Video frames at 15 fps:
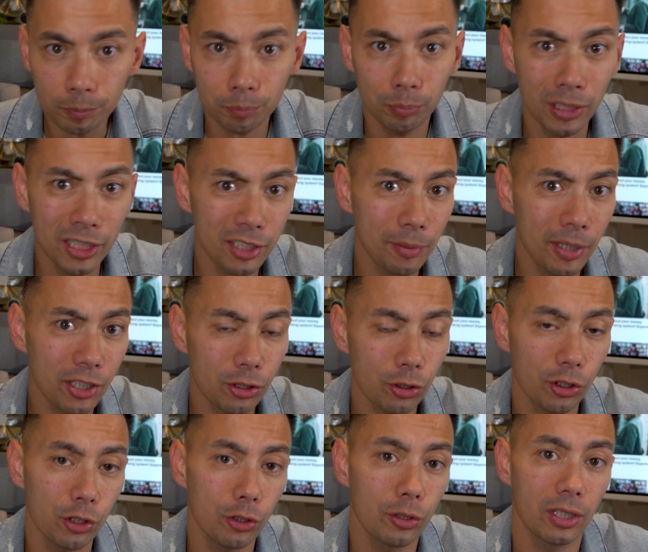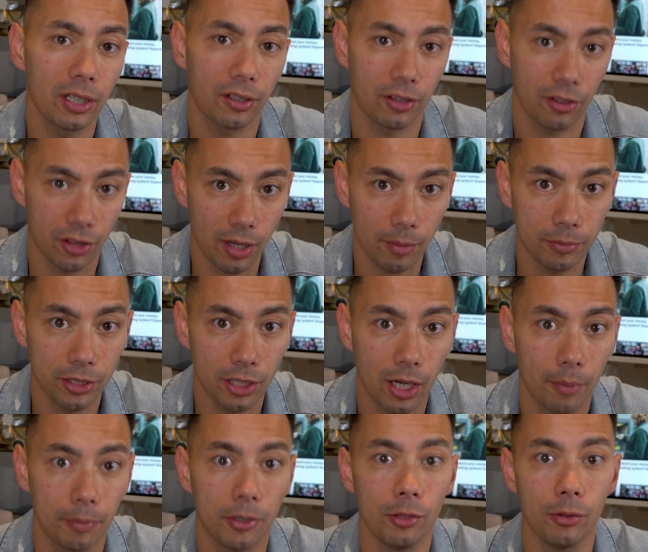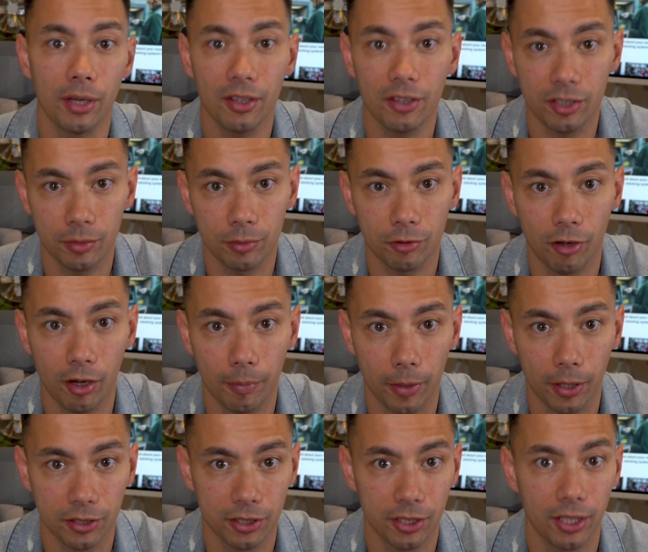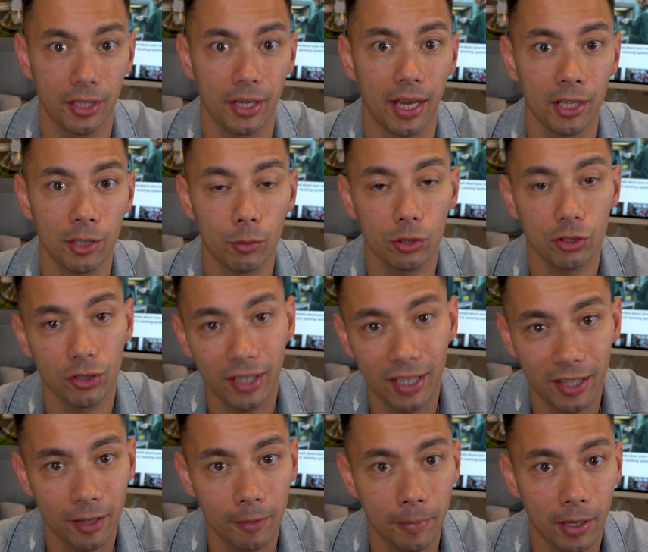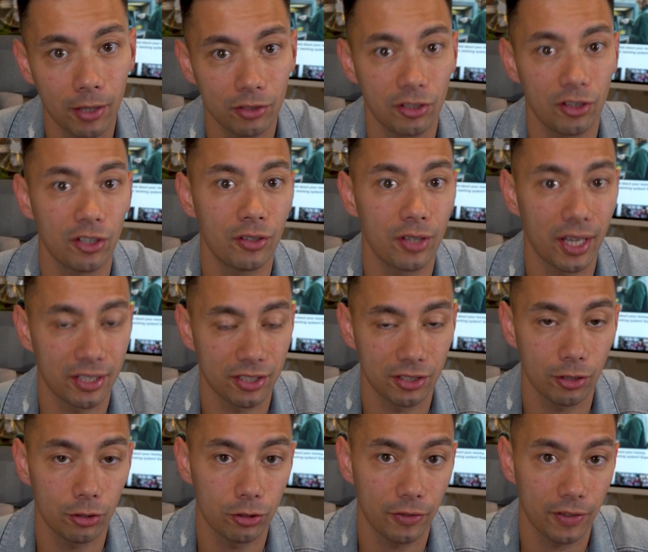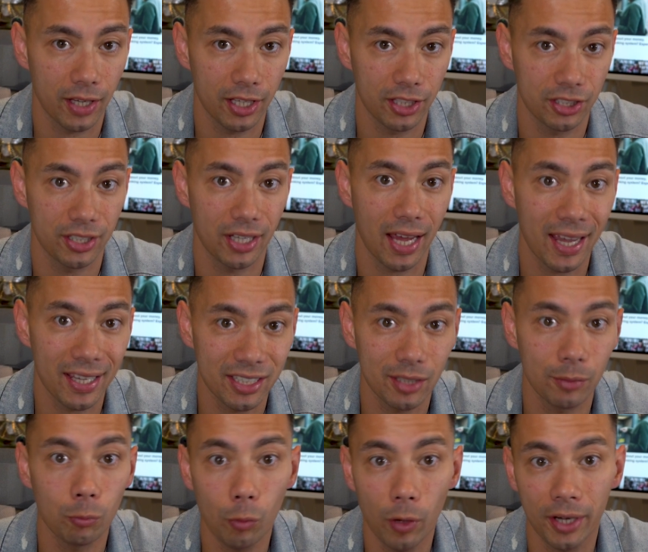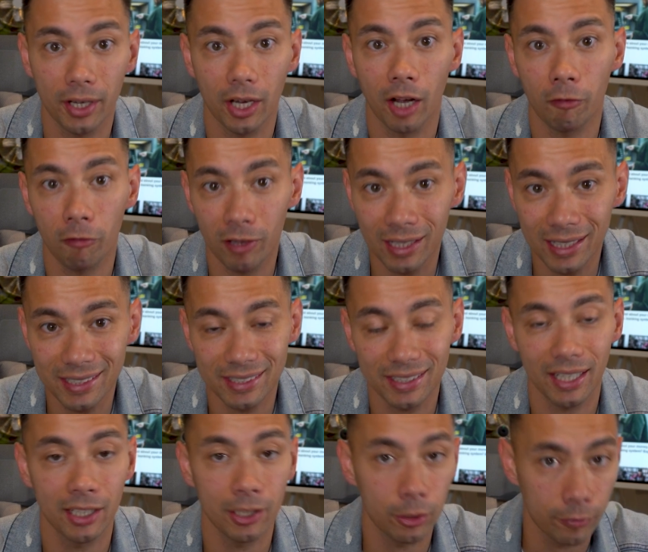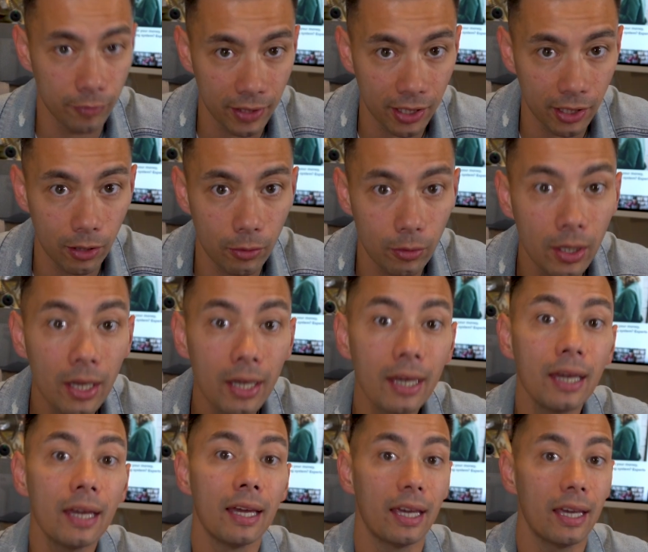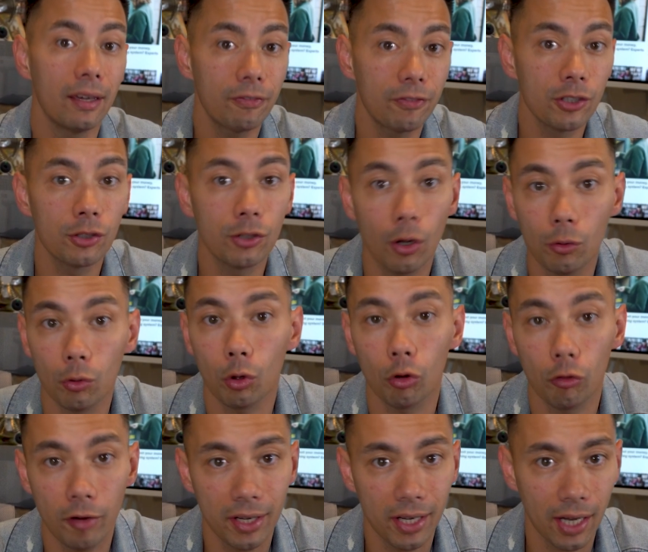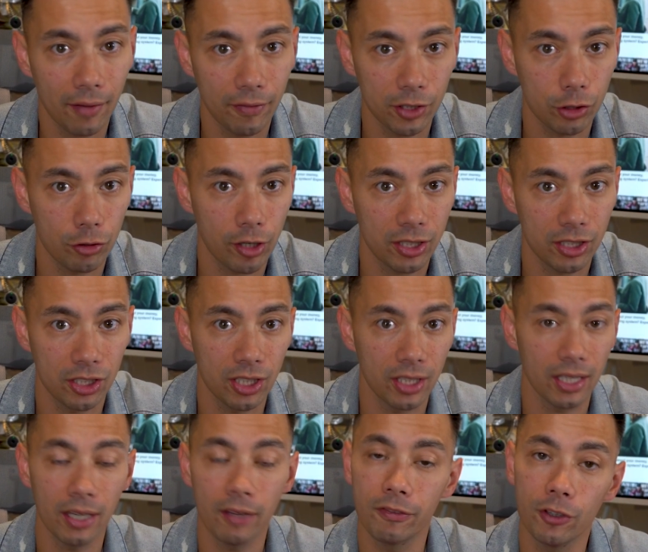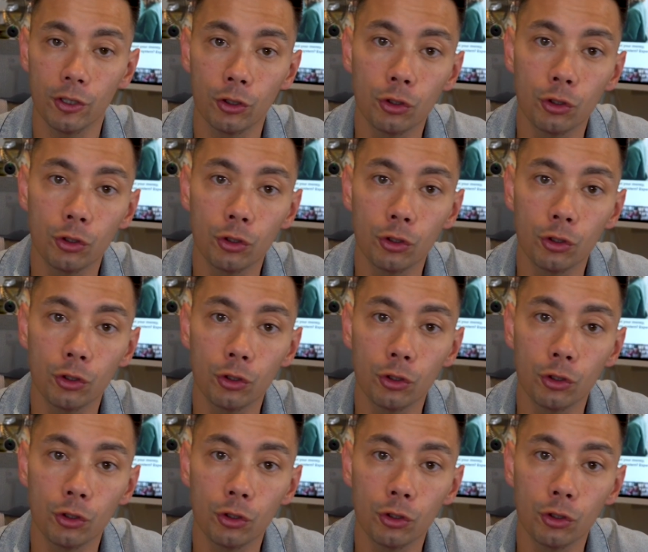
Please make sure you click the thumbs up, you hit the subscribe button, and you also hit the bell so that you get a notification as and when I release a new video. If you don't already have a strategy, if you're